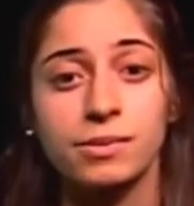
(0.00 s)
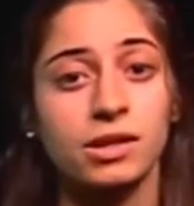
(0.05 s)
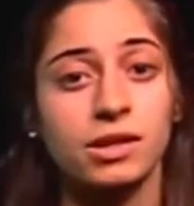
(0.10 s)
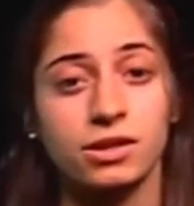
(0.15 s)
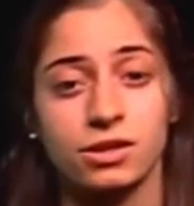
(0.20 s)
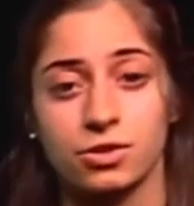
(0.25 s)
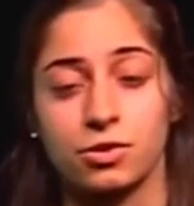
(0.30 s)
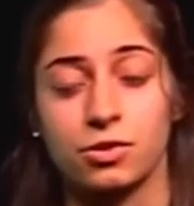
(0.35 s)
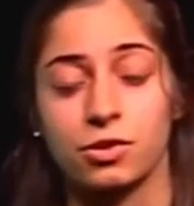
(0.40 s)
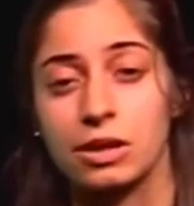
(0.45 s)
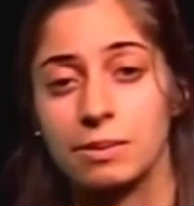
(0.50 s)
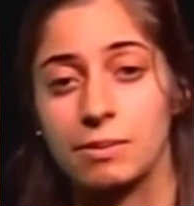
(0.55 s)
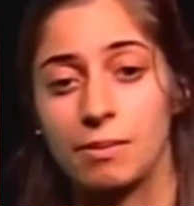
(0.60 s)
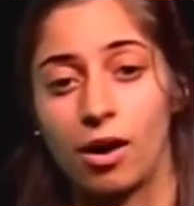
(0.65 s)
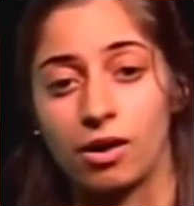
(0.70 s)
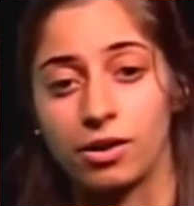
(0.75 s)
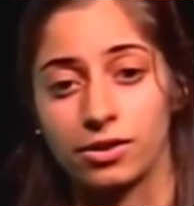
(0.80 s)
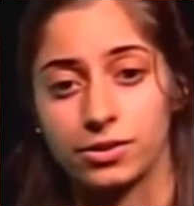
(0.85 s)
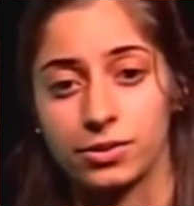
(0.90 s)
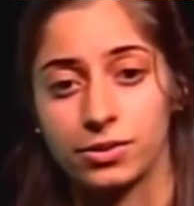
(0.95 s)
These,
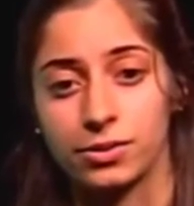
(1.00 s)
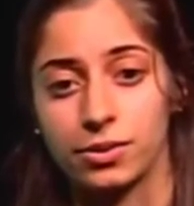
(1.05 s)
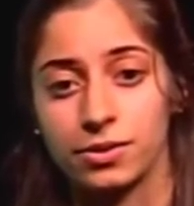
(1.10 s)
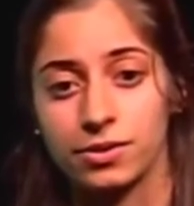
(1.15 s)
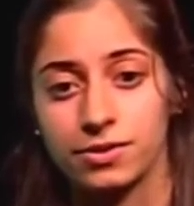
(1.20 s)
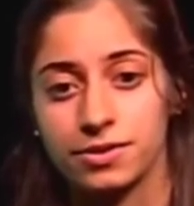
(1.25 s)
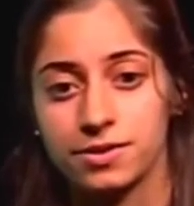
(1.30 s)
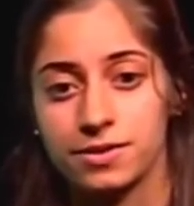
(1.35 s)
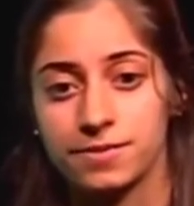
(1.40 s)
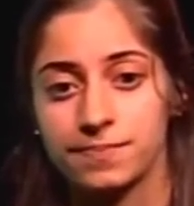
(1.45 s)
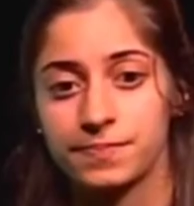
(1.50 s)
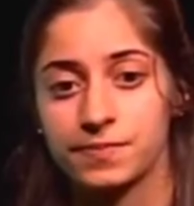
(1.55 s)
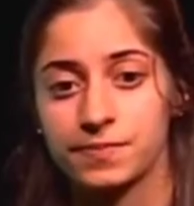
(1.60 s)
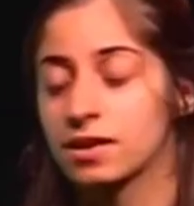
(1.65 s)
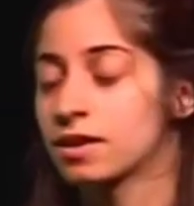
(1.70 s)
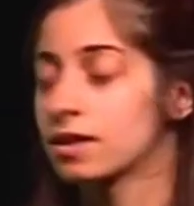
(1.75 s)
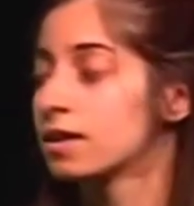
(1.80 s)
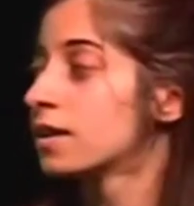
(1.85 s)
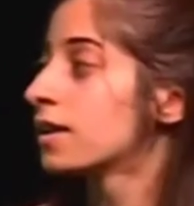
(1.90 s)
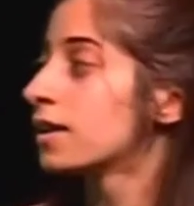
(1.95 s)
in addition to
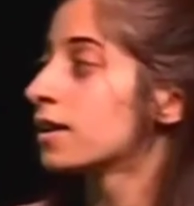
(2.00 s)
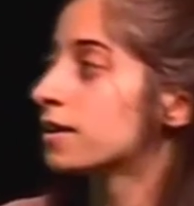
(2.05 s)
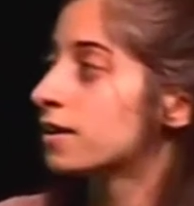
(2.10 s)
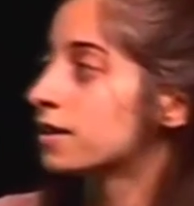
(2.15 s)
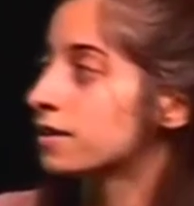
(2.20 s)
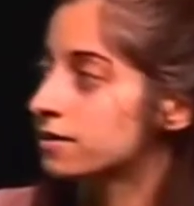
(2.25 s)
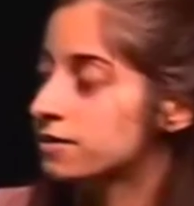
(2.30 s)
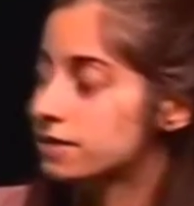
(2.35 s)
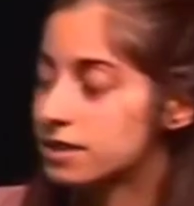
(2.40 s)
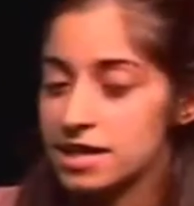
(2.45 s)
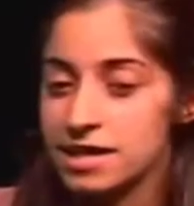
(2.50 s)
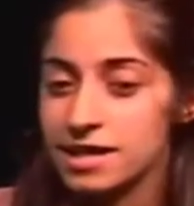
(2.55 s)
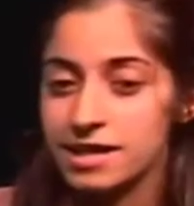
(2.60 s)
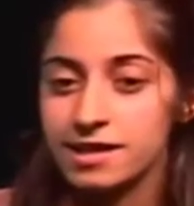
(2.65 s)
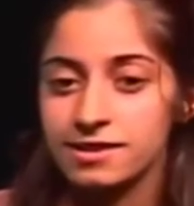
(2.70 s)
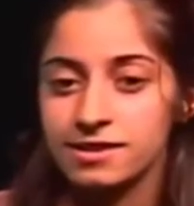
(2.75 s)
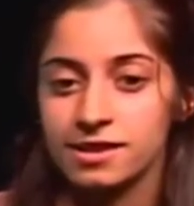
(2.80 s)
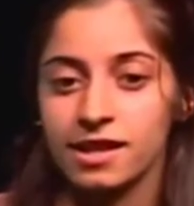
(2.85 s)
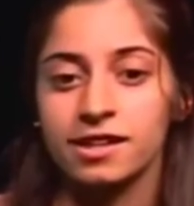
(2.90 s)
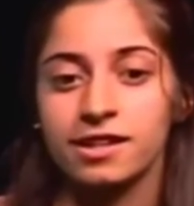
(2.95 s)
B7-1 and
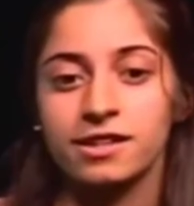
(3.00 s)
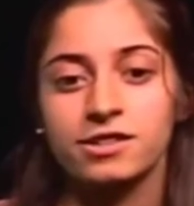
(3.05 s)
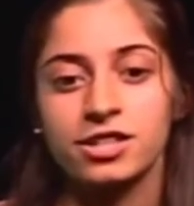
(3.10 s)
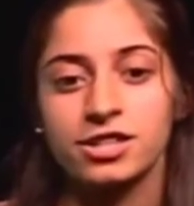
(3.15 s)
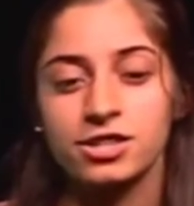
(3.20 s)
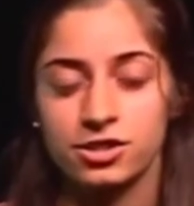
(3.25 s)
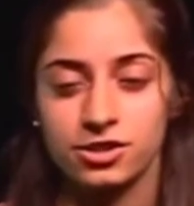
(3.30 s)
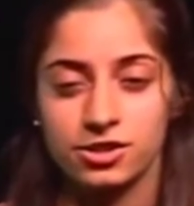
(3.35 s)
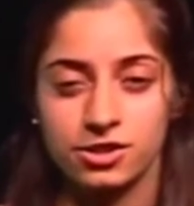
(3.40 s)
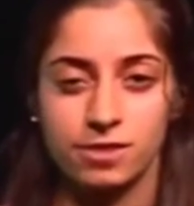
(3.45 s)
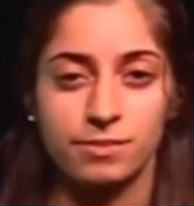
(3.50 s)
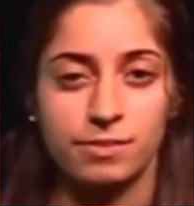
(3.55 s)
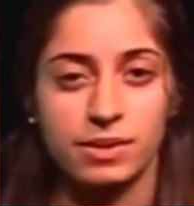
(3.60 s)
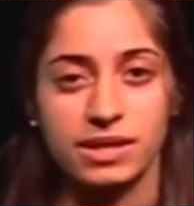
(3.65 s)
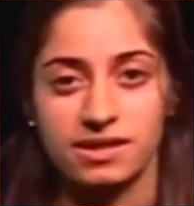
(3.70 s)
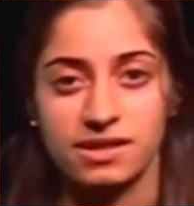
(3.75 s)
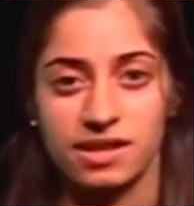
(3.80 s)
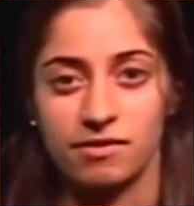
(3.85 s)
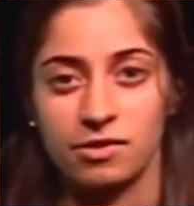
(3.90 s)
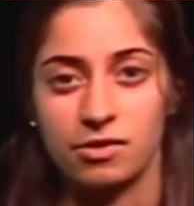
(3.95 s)
B7-2 and
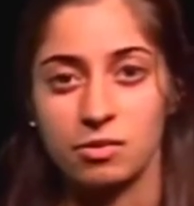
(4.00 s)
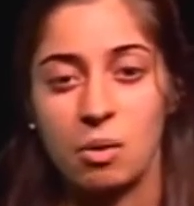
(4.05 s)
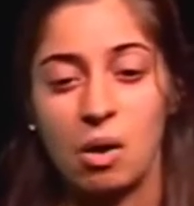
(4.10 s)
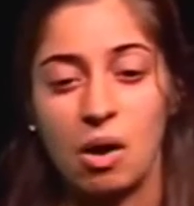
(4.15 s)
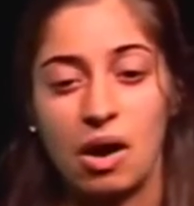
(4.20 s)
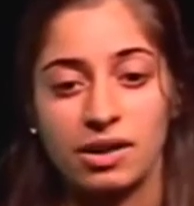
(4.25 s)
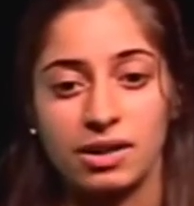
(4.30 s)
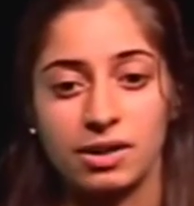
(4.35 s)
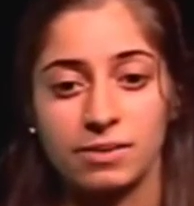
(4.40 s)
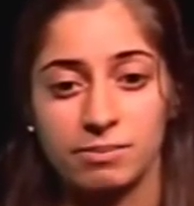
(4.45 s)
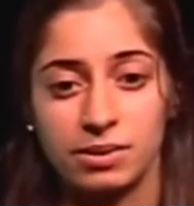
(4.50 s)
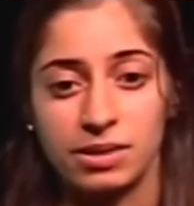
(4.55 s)
CD28,